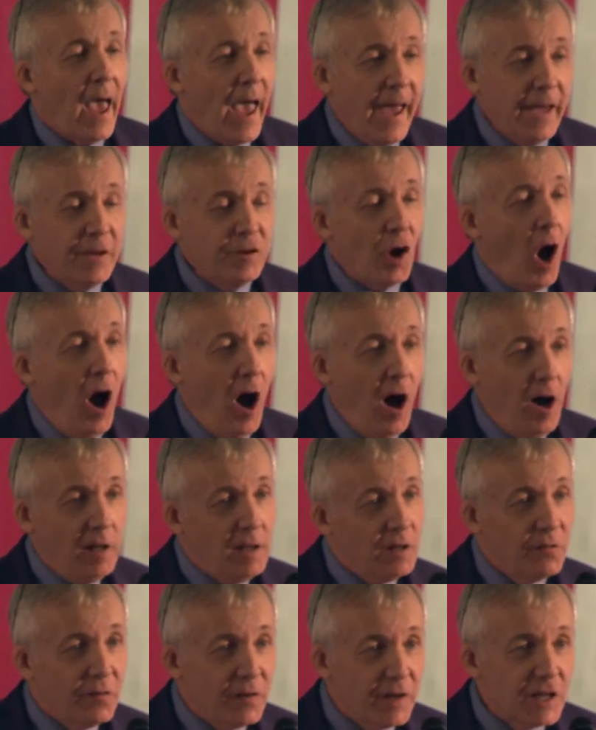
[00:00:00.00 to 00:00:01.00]
And
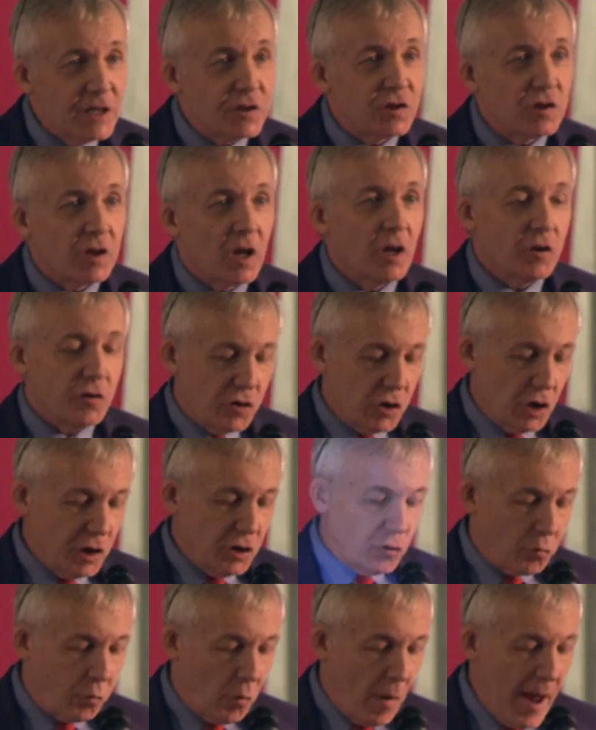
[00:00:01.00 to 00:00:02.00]
all of us
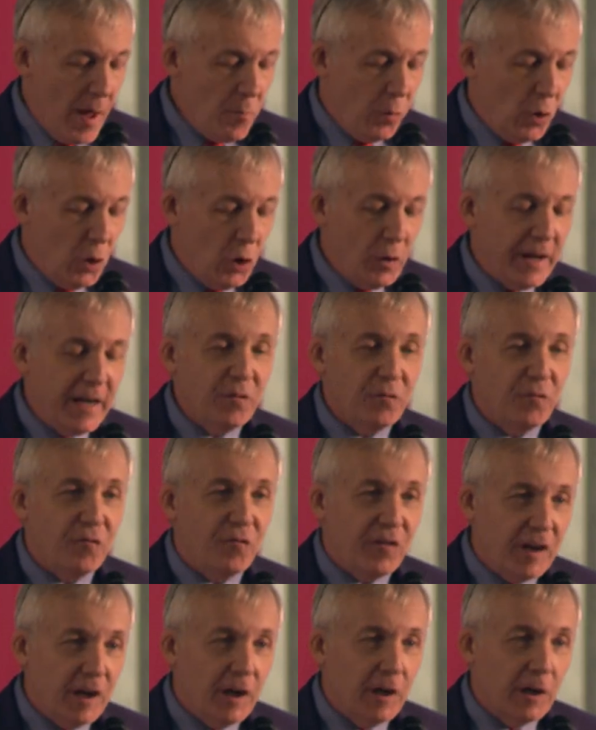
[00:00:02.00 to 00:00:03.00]
should tremble in
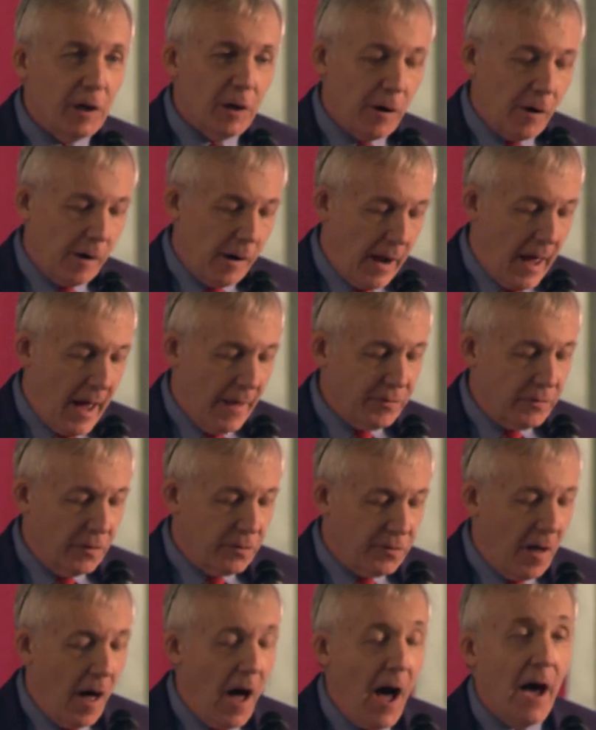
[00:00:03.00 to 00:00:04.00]
fear at the
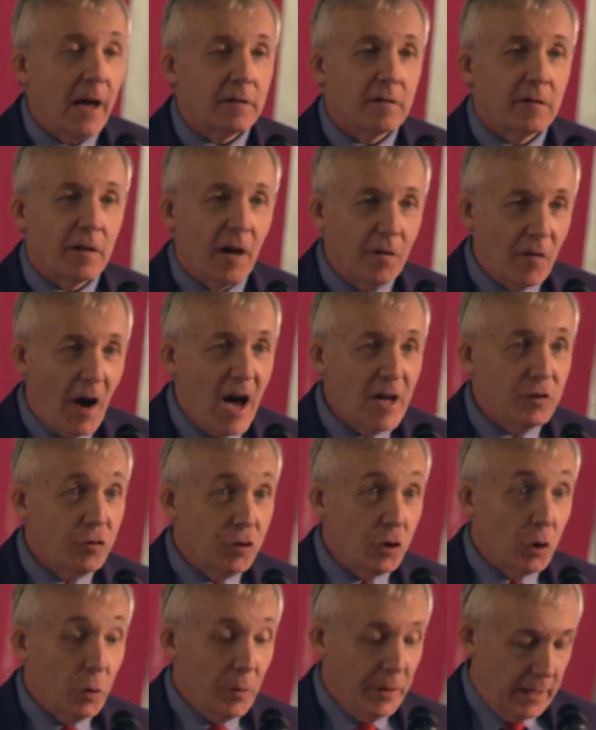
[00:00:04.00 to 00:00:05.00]
thought of
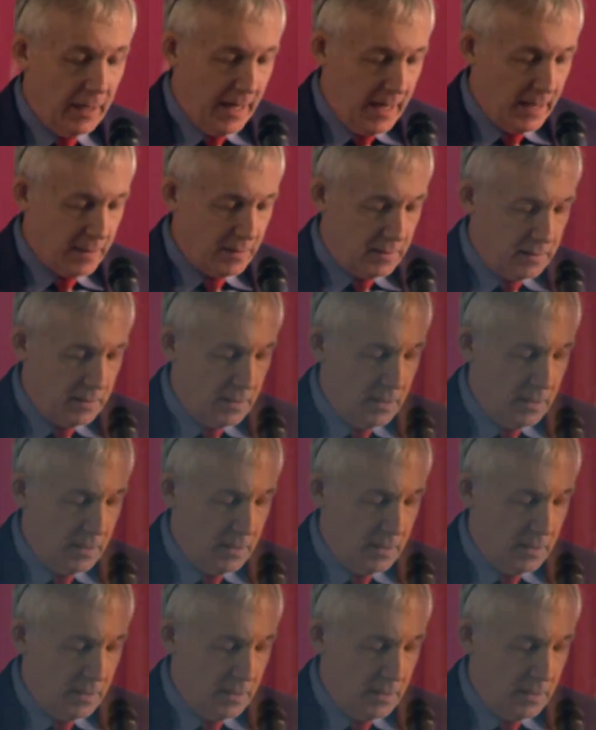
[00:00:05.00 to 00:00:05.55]
undoing it.